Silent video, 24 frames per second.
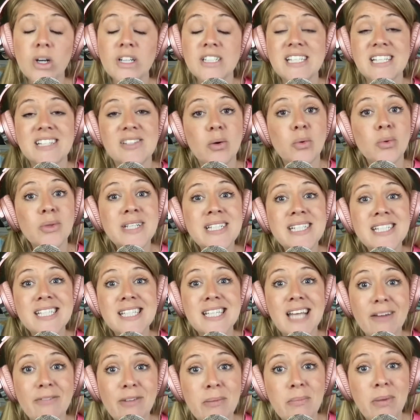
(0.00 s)
It's only
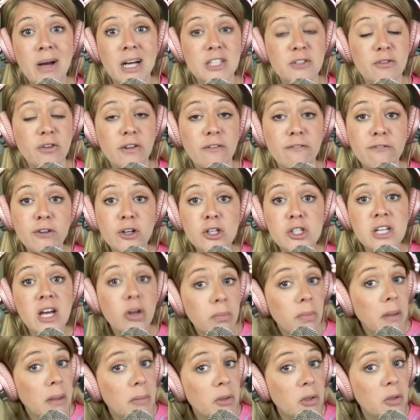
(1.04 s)
$7 for the first 100
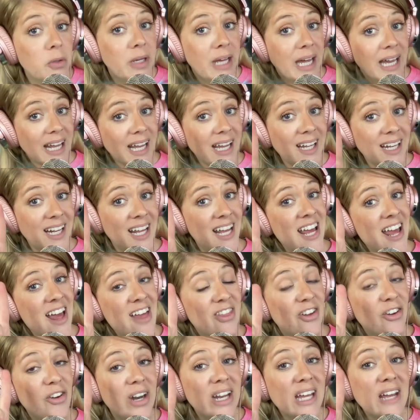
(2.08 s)
people who get it.
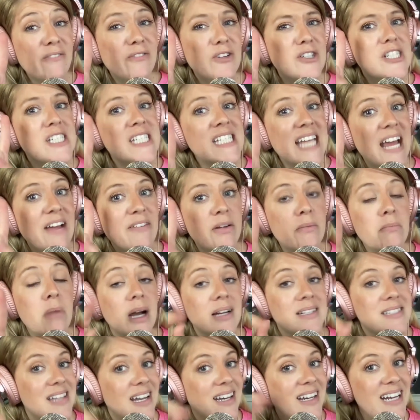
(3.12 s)
They're getting it for $7.
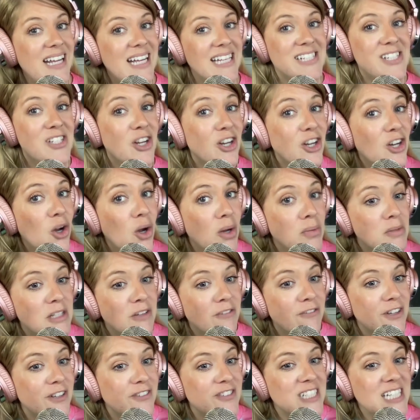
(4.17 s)
Then it is going to go up to
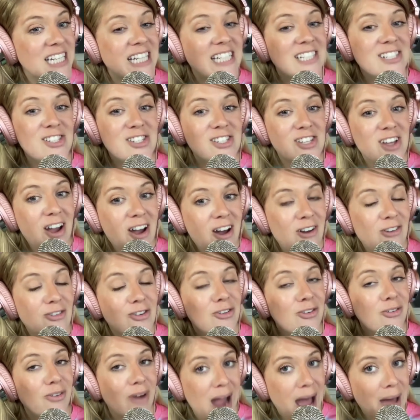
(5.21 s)
15. So
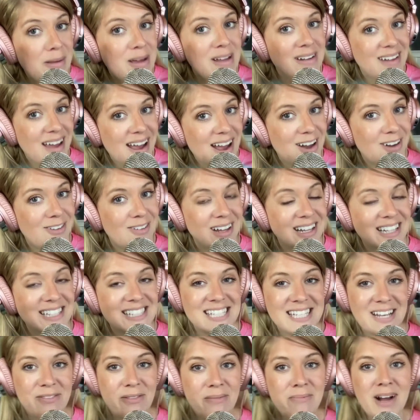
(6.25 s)
grab it now while it's
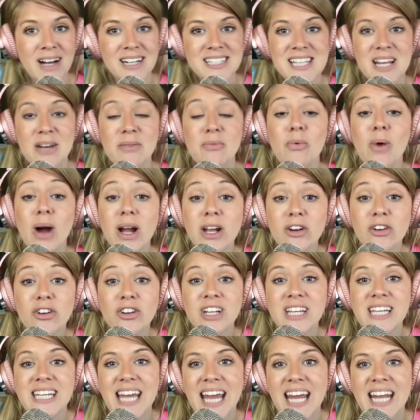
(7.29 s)
$7. And what you're going to
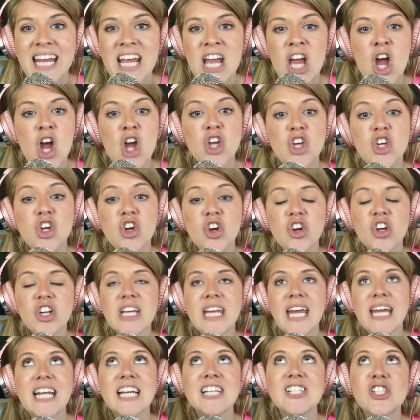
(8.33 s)

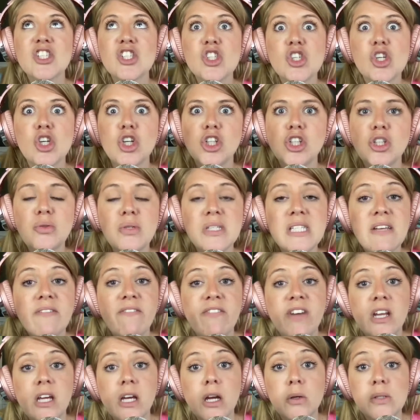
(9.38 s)
get exclusive
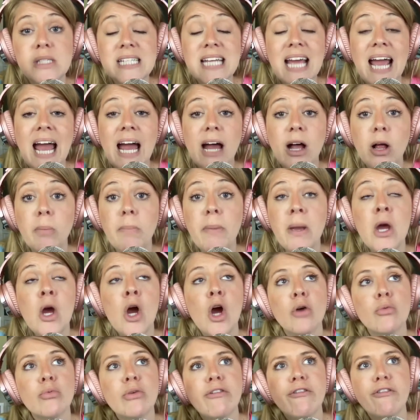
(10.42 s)
videos to help
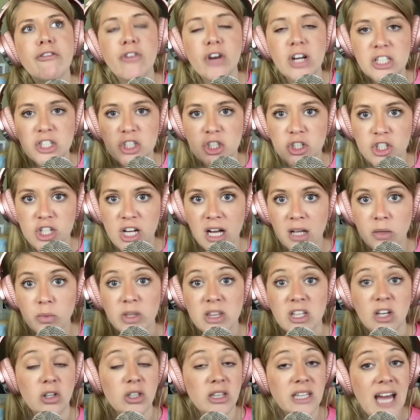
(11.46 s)
refresh your child with
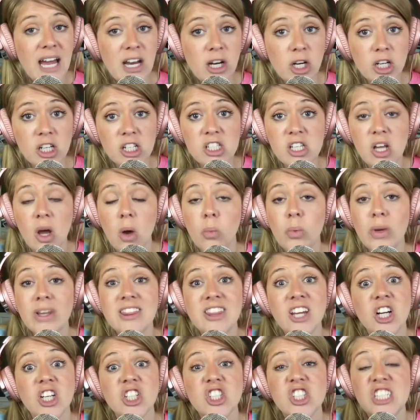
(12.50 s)
their letters, with
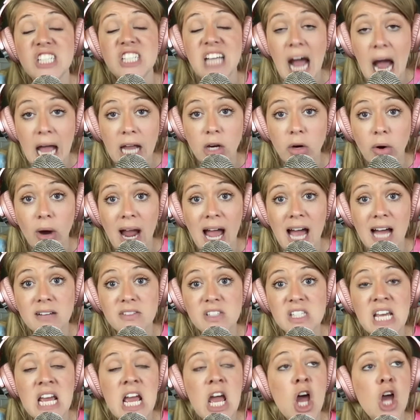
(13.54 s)
their digraphs.
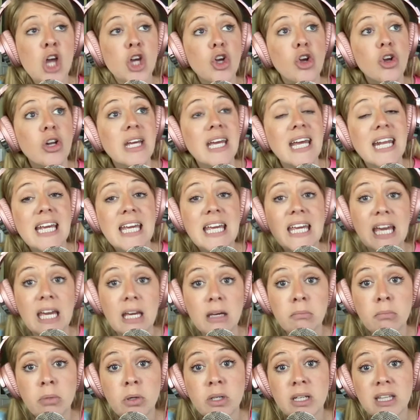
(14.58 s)
You're going to get a game
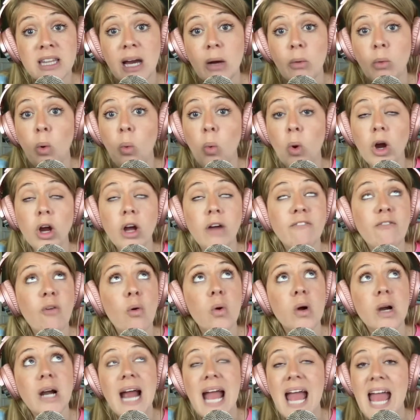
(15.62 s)
book that will work
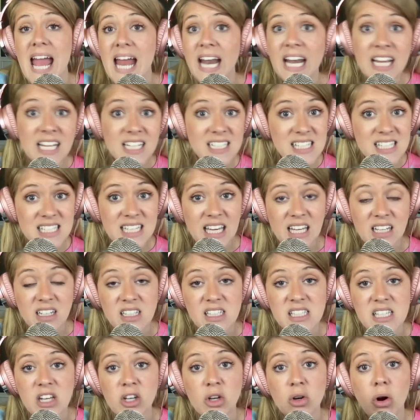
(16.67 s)
for any skills.
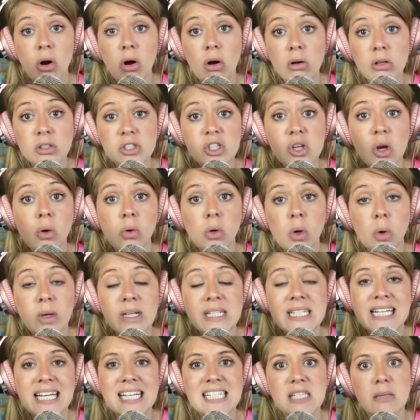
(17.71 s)
And you're also going to
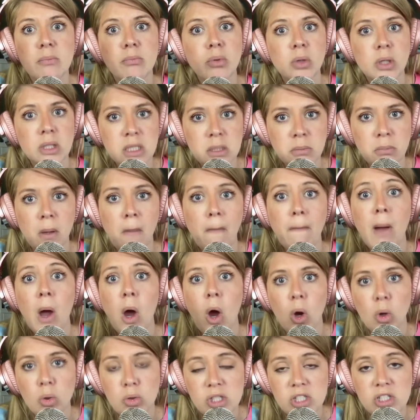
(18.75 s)
get some printable
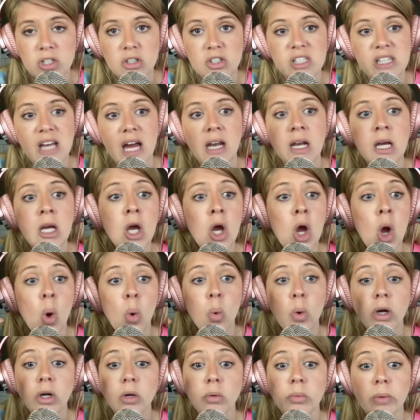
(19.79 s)
posters that
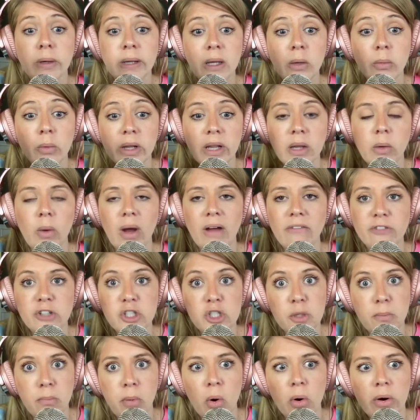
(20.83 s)
work really, really well for
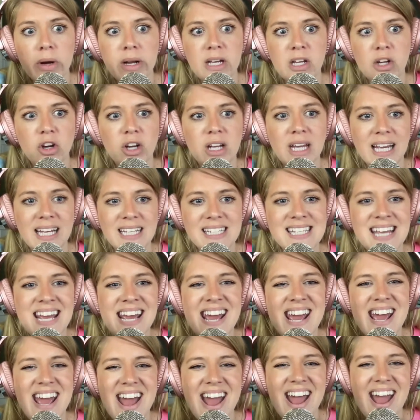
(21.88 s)
supporting your kids
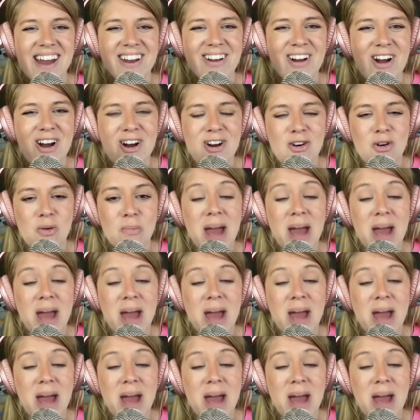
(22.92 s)
at home.